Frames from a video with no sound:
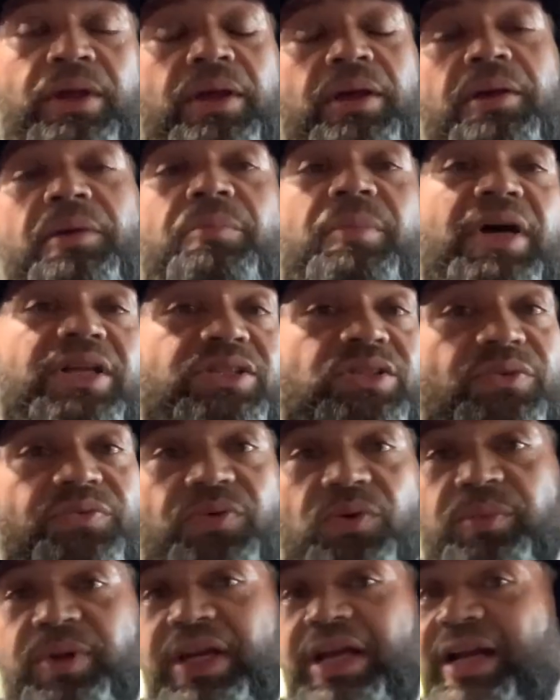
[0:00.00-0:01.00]
mental
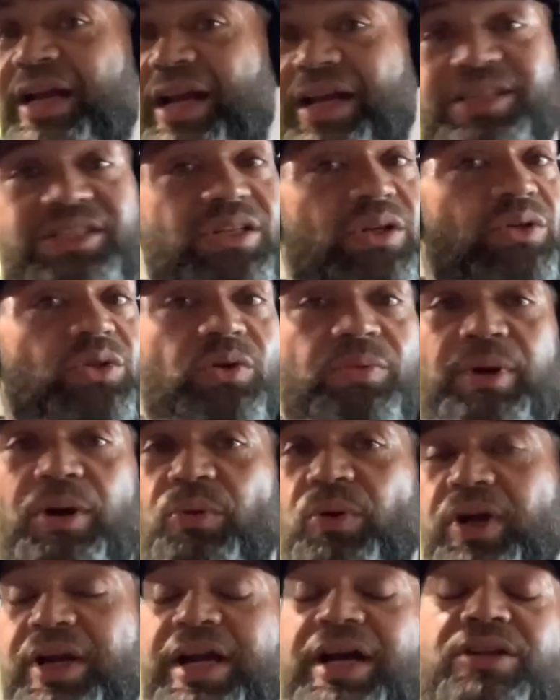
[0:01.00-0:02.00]
for me. Still doing my
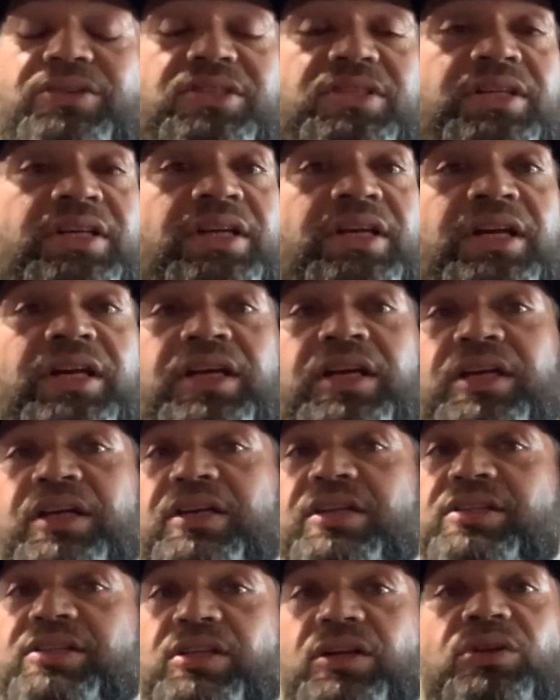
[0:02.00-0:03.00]
workouts,
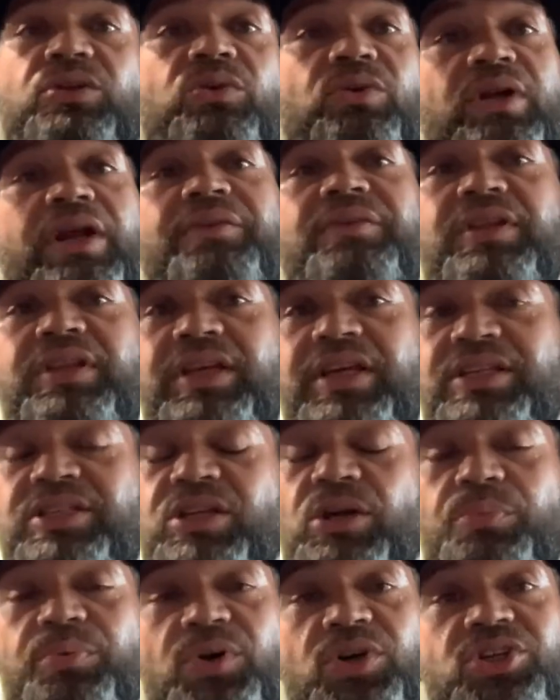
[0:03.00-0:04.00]
still doing everything,
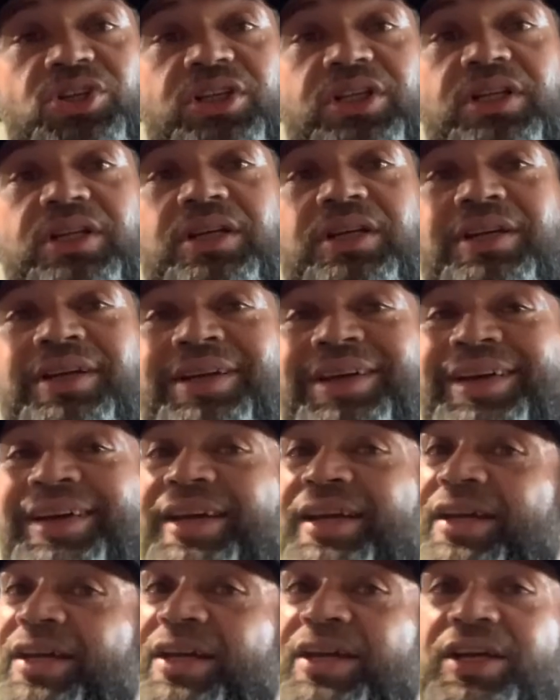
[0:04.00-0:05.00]
still pushing.
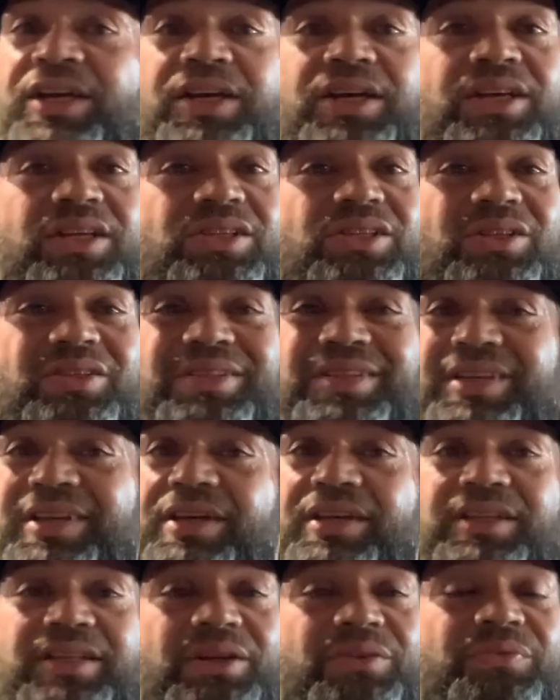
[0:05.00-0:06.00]
Just
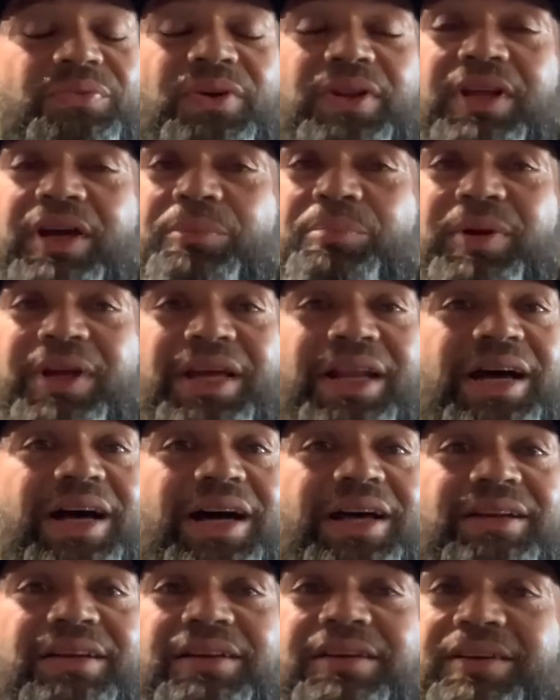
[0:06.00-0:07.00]
didn't feel like being
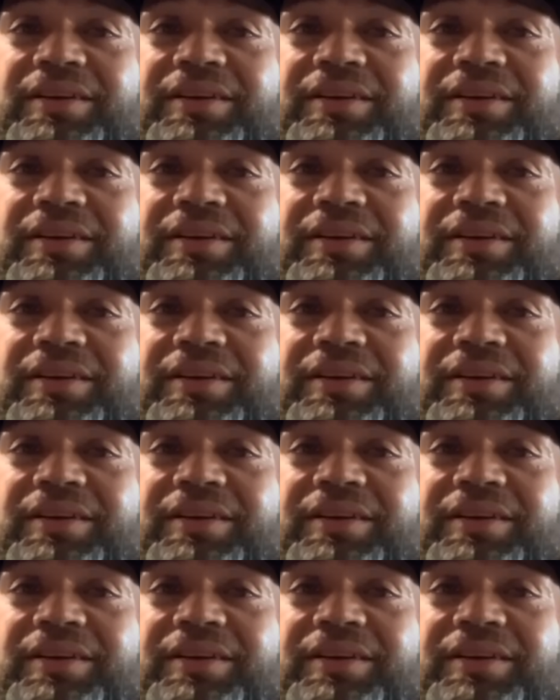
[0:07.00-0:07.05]
on